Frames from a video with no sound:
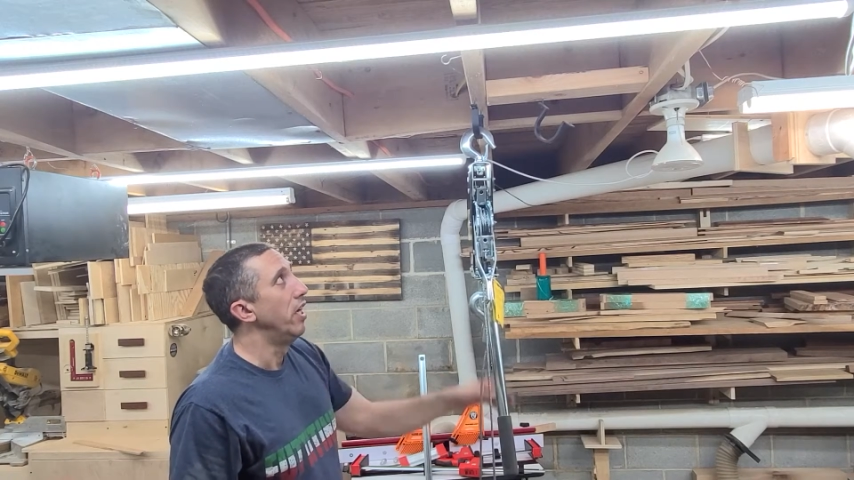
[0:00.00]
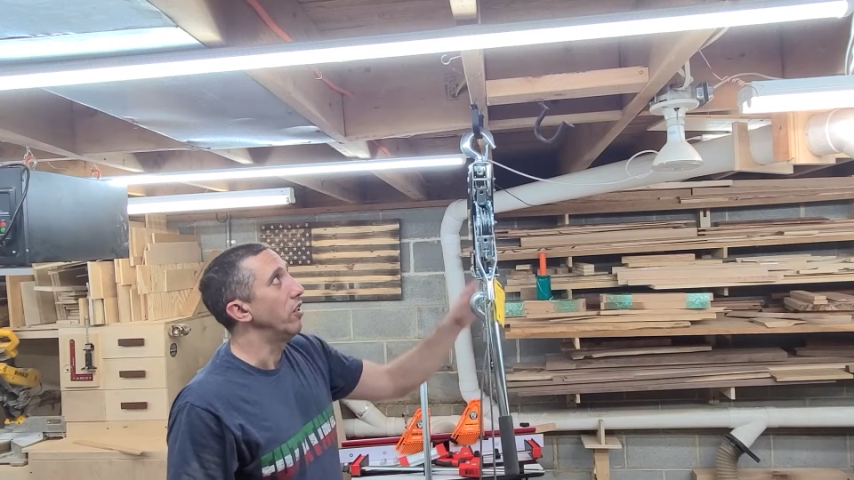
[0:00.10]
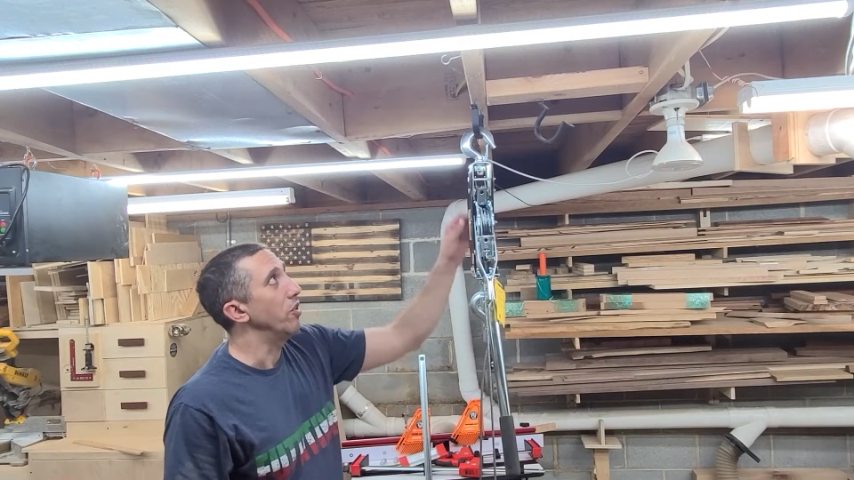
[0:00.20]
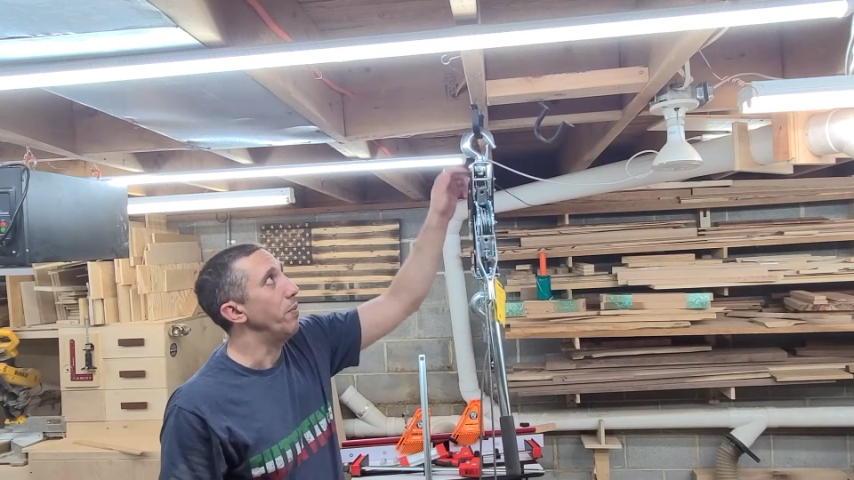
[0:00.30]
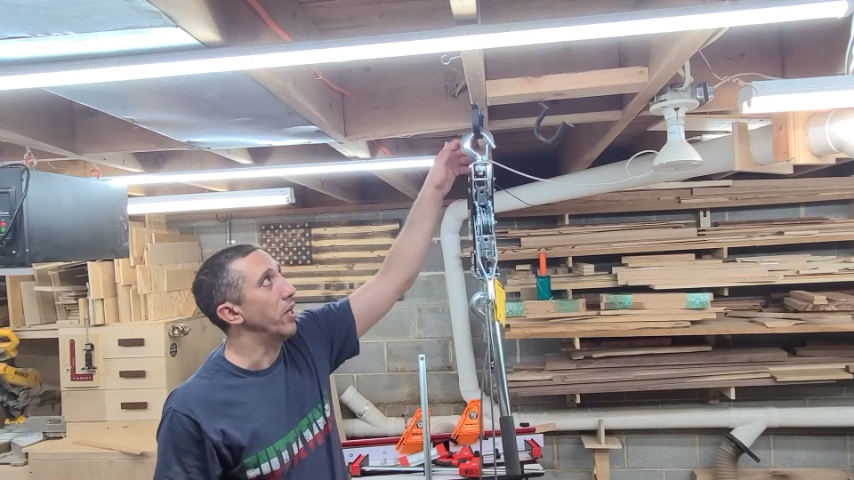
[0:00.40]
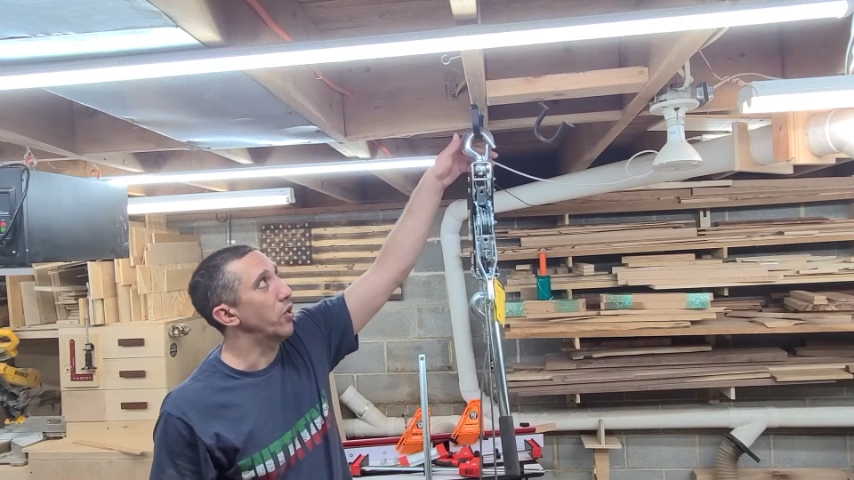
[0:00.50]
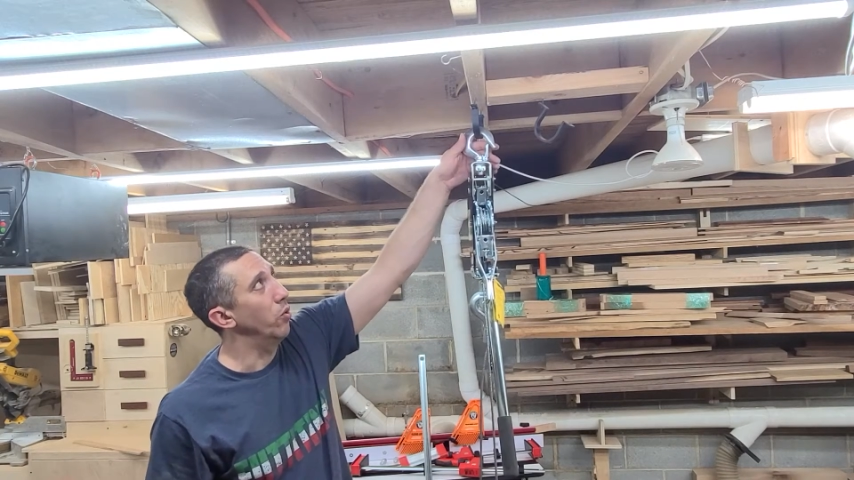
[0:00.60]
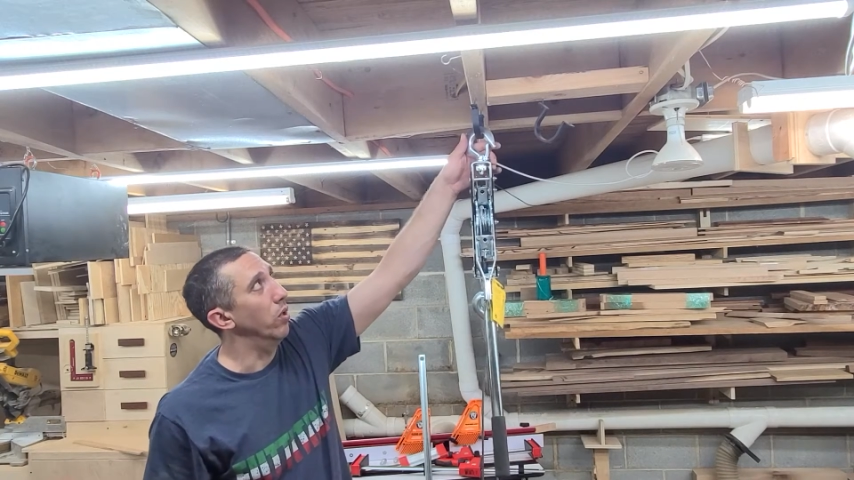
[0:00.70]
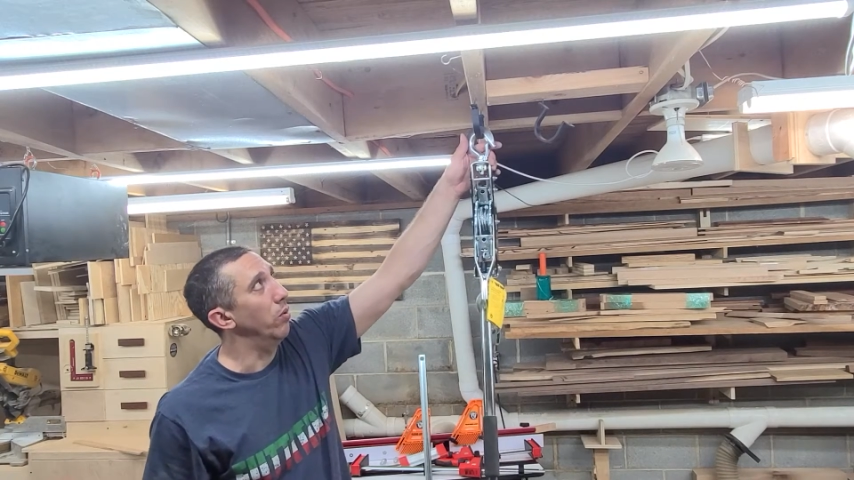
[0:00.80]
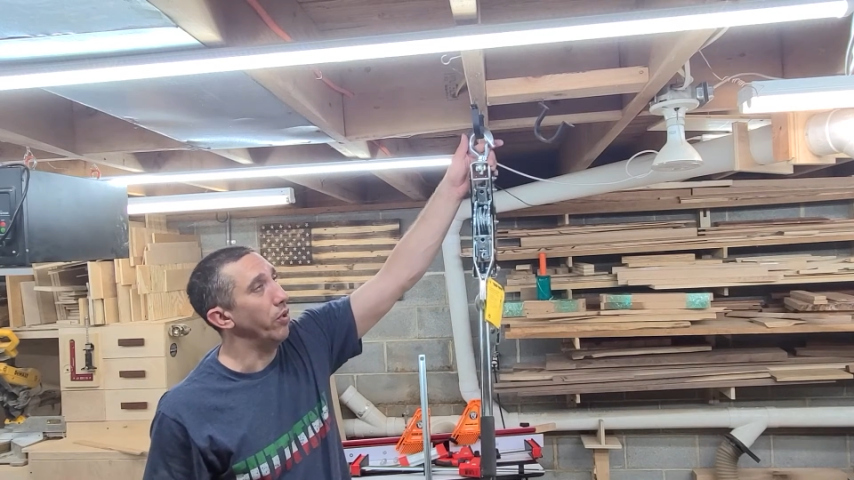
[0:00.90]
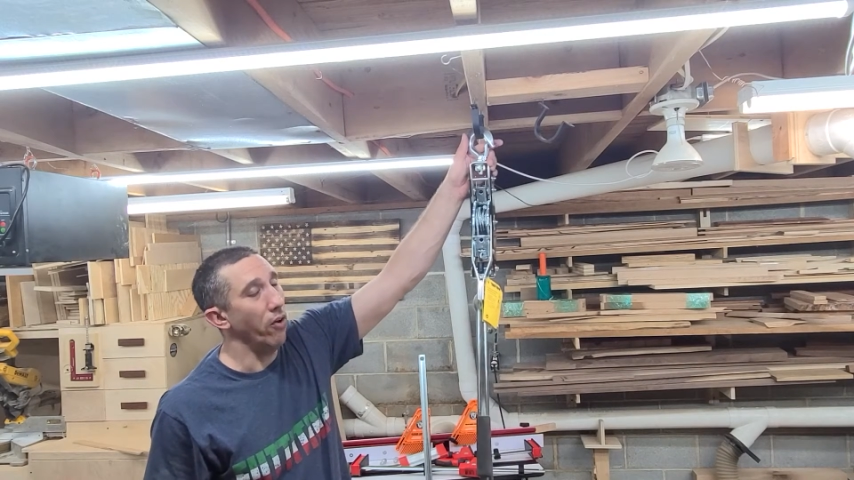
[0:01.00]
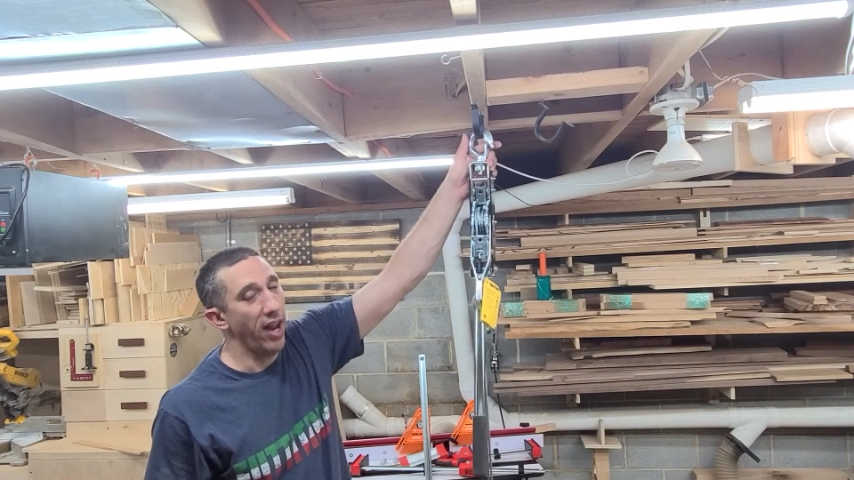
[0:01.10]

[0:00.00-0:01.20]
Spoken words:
Just make sure your